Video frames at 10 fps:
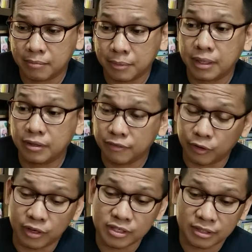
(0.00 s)
but of
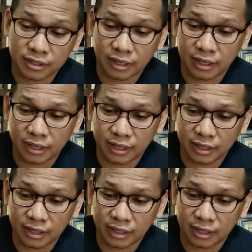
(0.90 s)
course
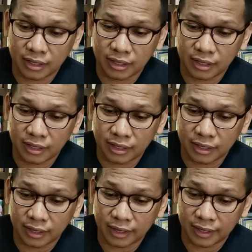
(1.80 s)
he
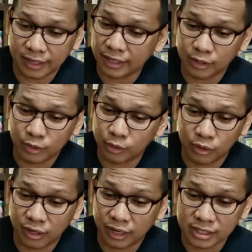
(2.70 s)
no
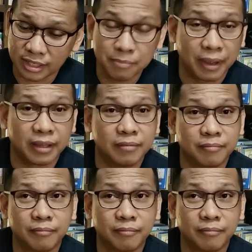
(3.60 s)
longer is in pain.